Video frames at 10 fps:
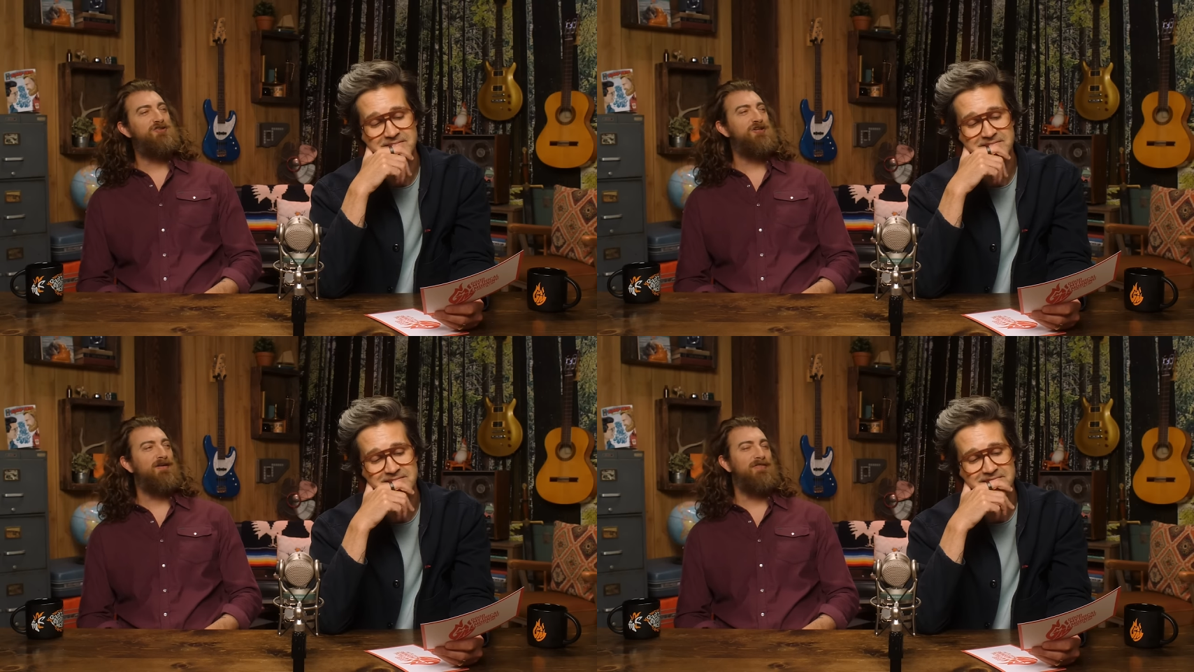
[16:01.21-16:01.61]

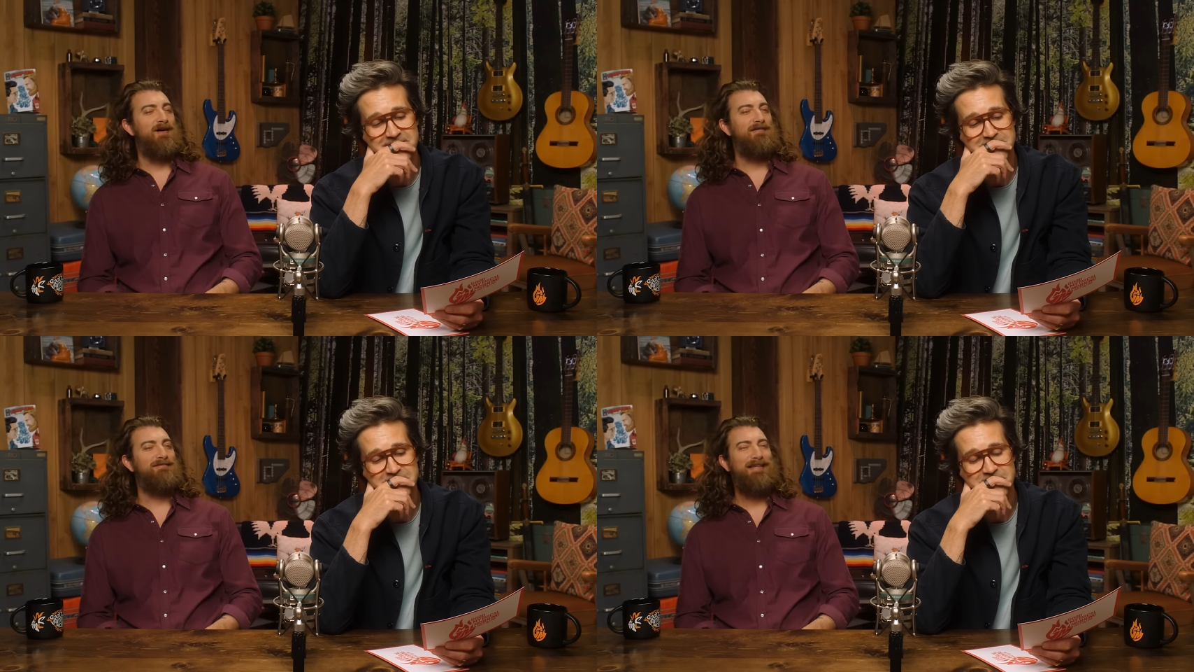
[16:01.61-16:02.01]
Speaker 1: should have
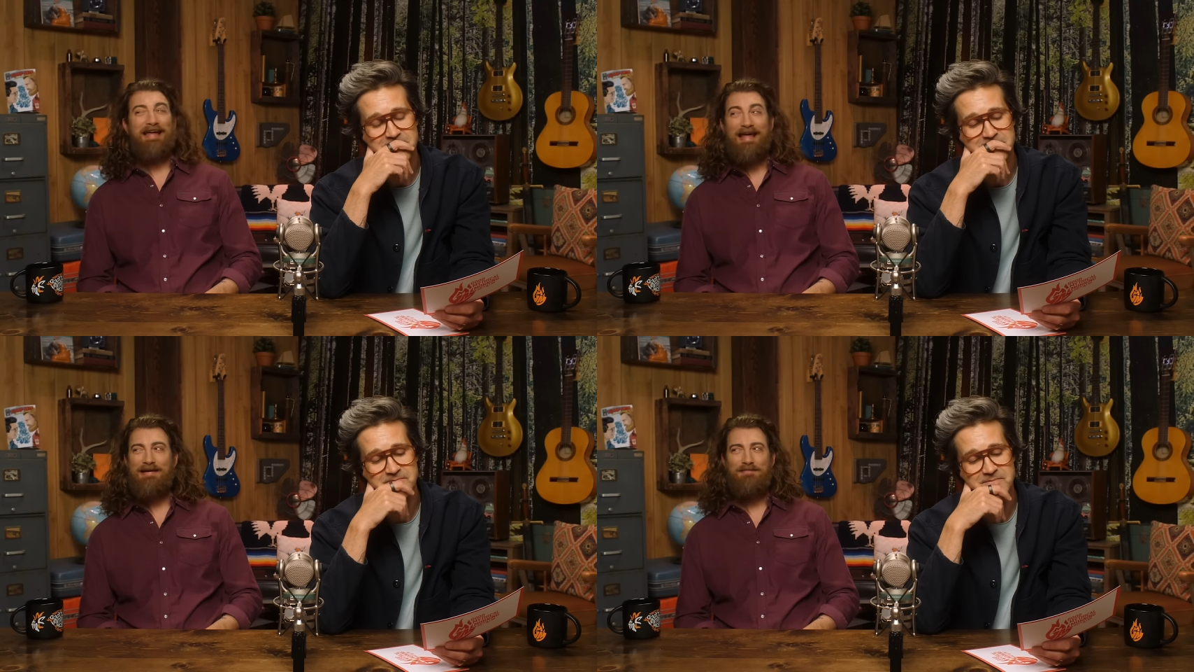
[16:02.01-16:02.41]
thought,
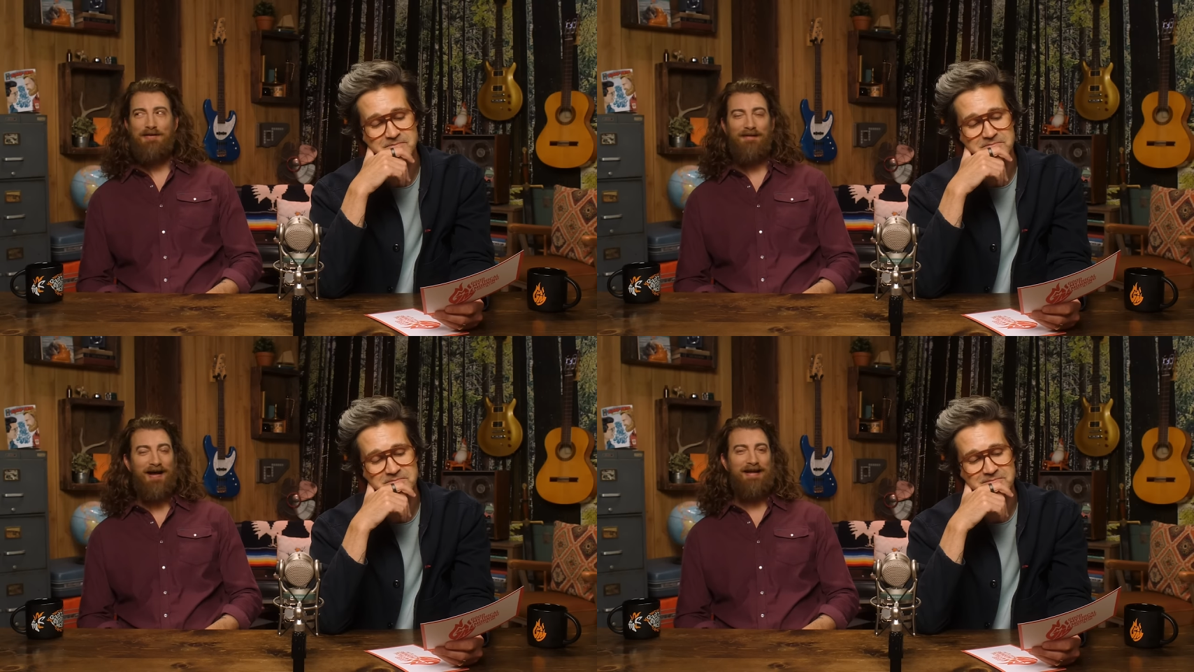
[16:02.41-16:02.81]
that can't
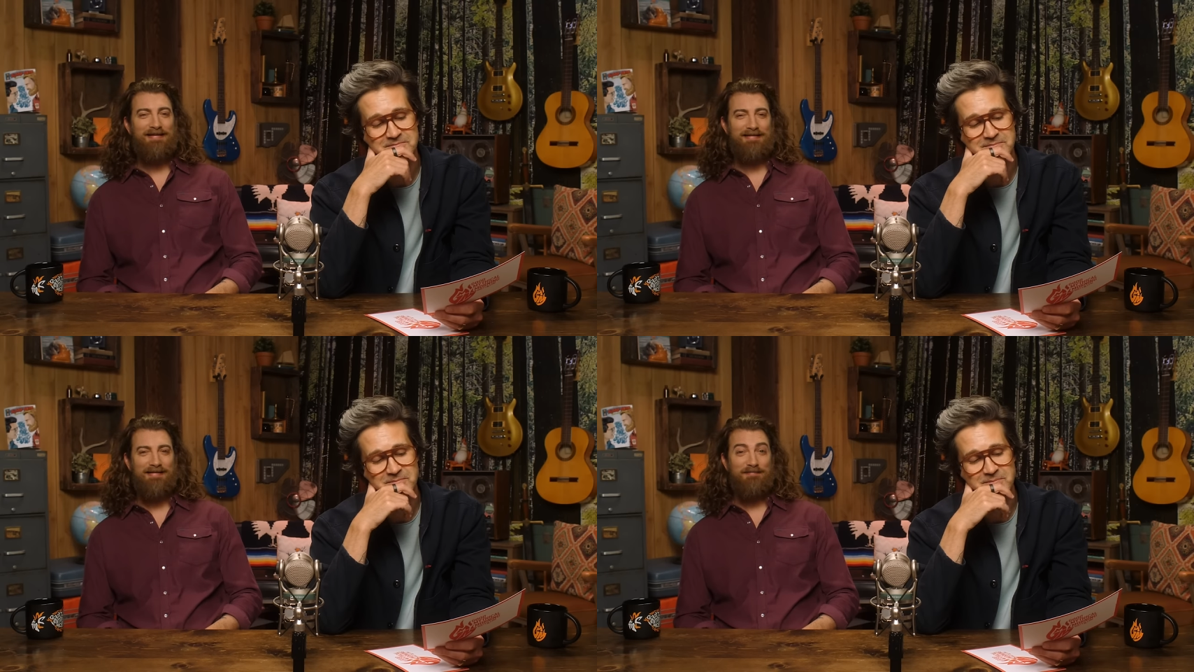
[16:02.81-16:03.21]
be
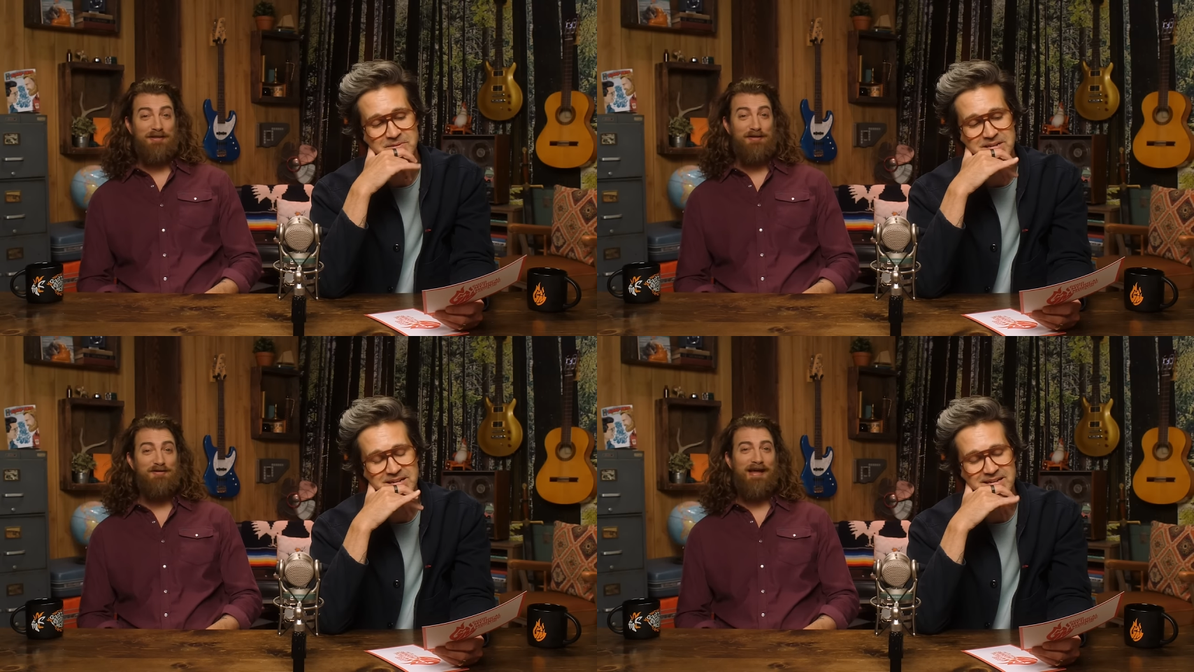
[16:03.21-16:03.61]
right.
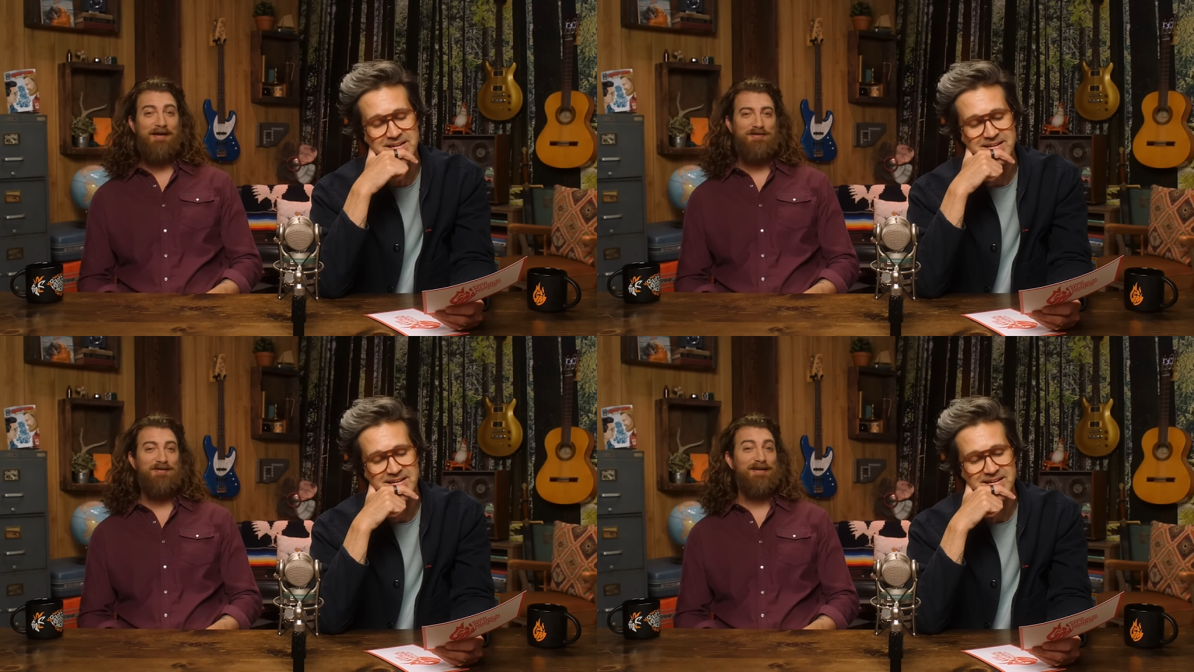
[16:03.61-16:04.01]
But you
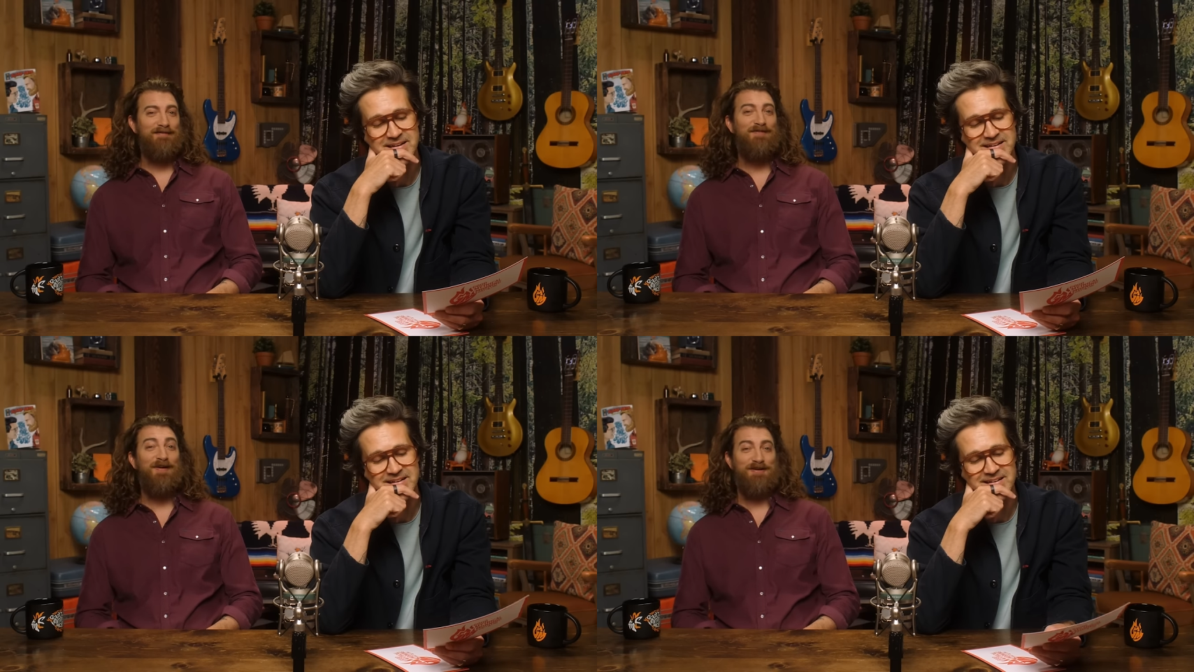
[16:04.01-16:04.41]
kept
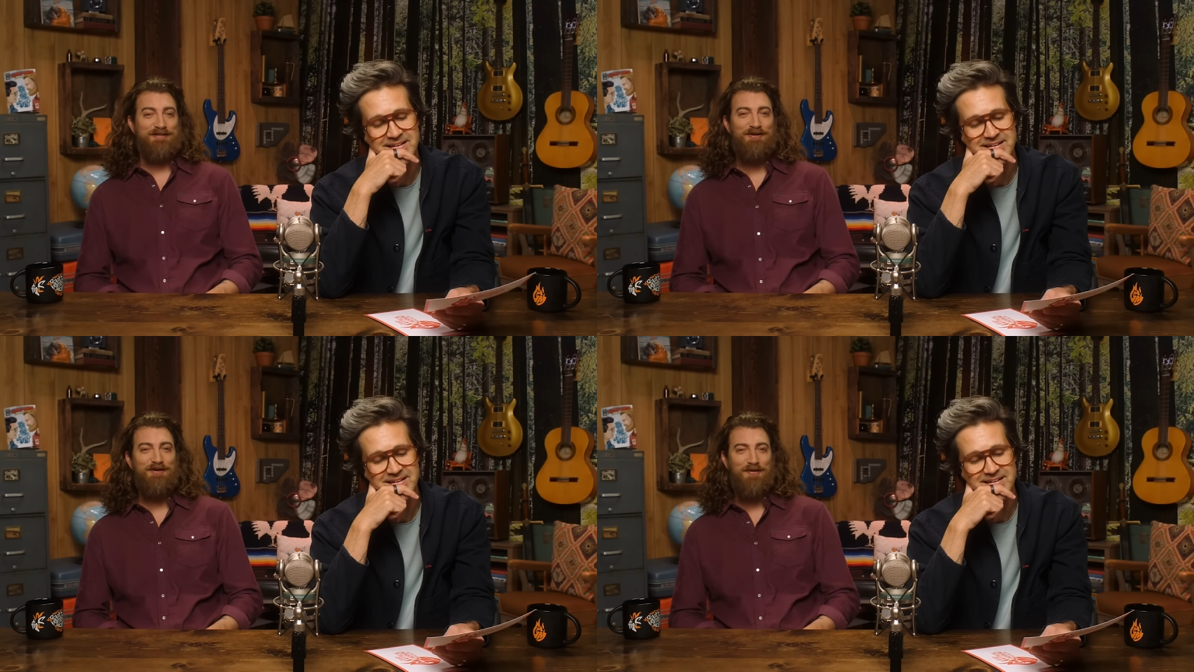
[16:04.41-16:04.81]
doing it for
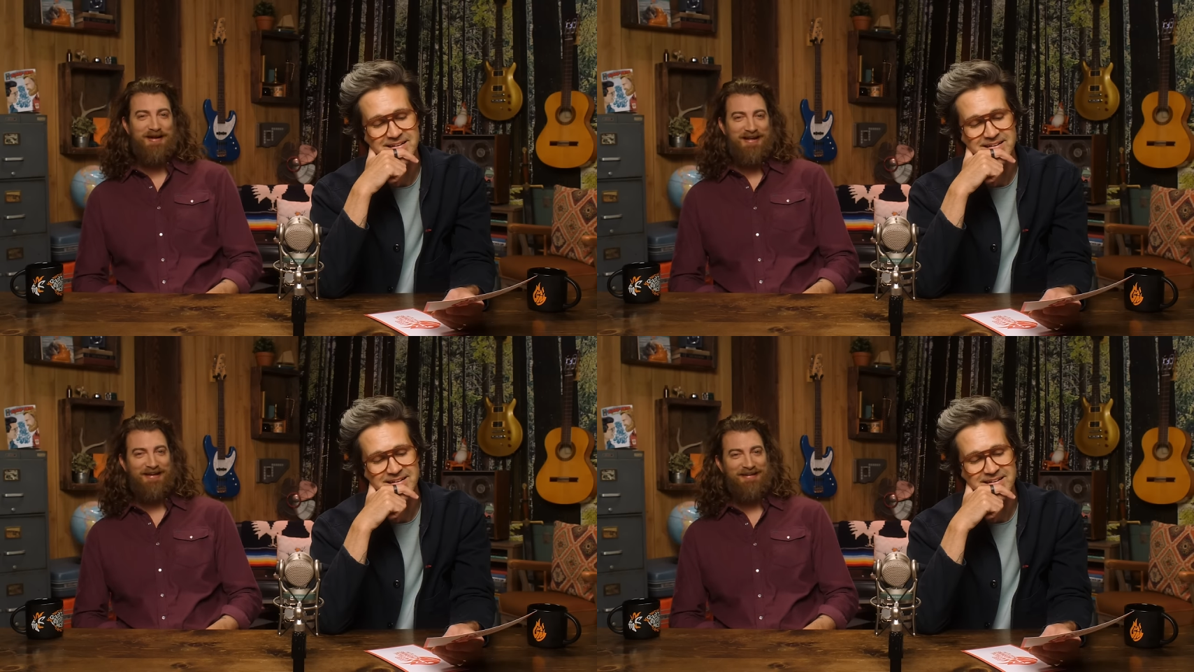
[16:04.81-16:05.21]

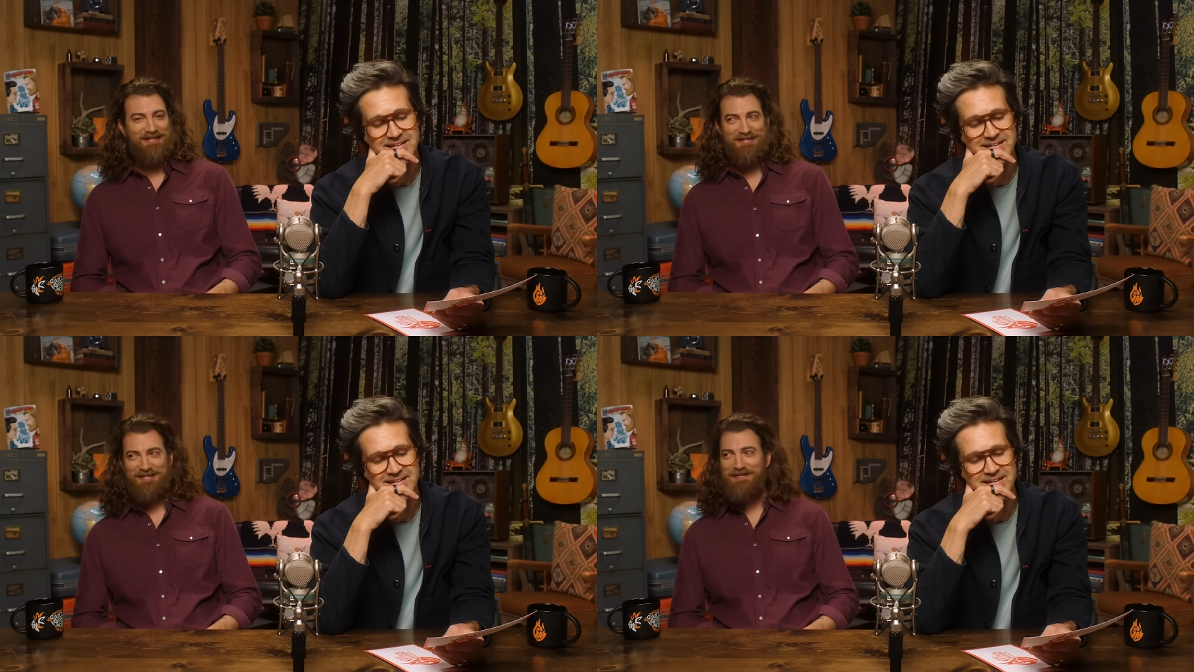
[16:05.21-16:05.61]
two
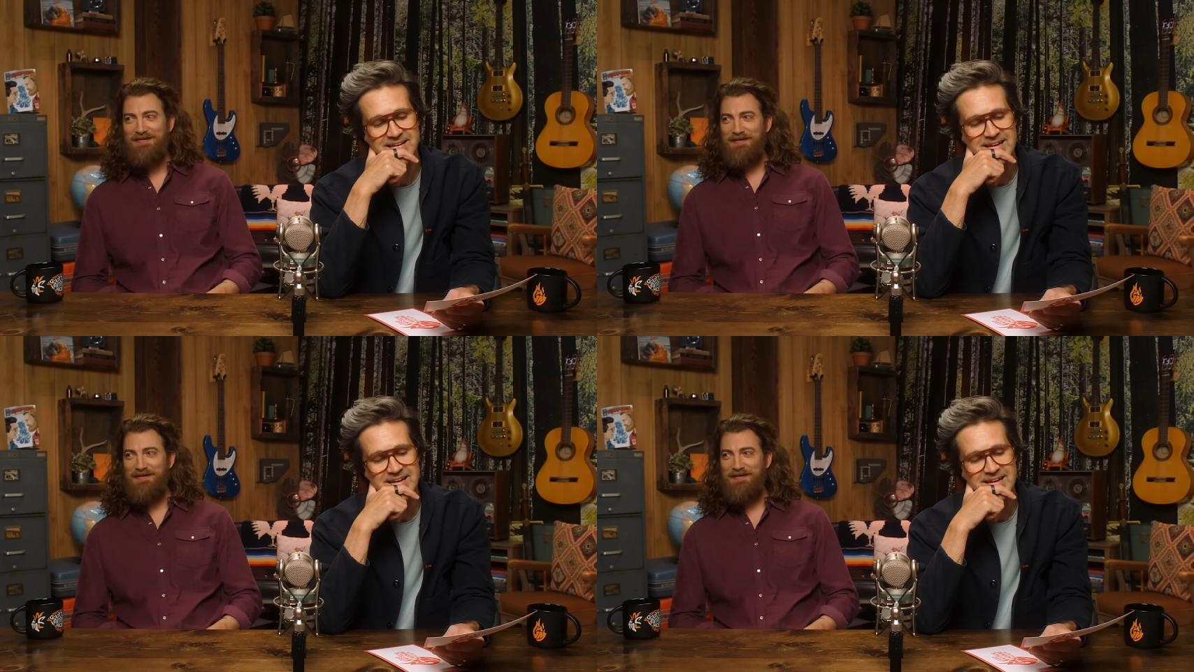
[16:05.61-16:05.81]
weeks.